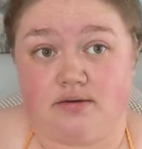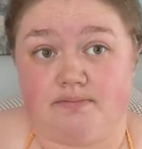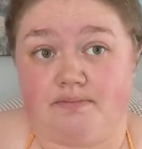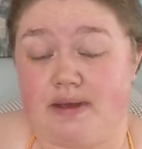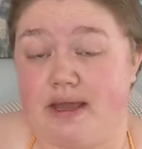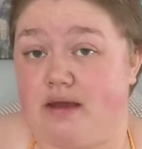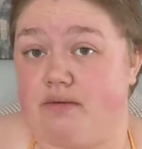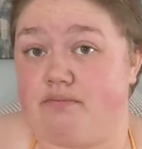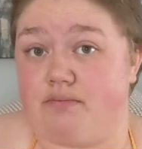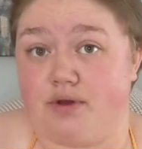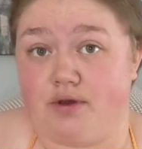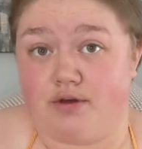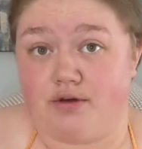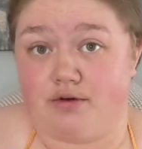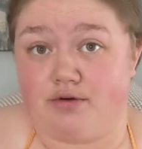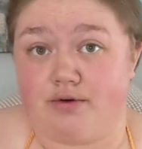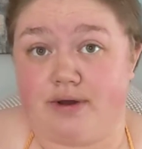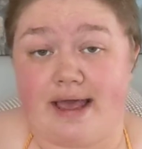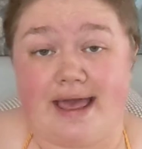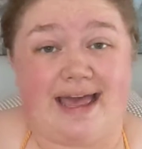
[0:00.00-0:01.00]

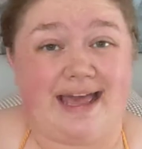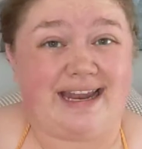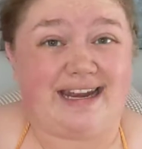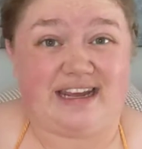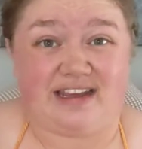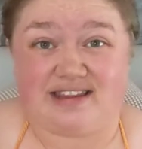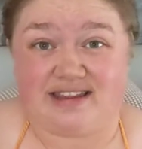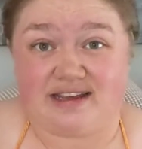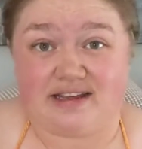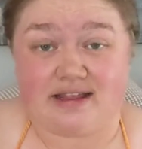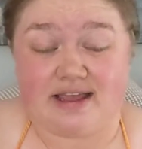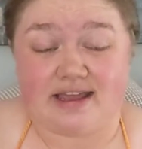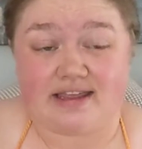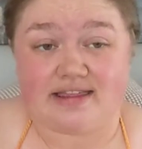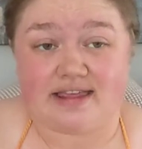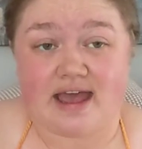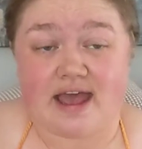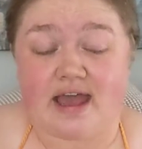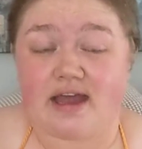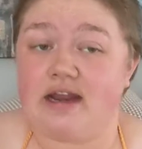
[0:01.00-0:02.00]
bamboo, anything like
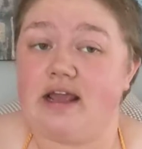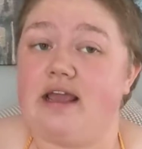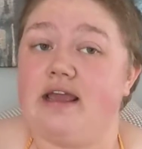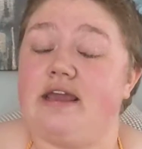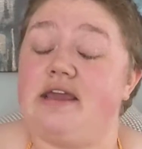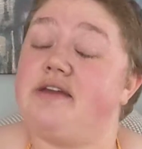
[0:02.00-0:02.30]
that.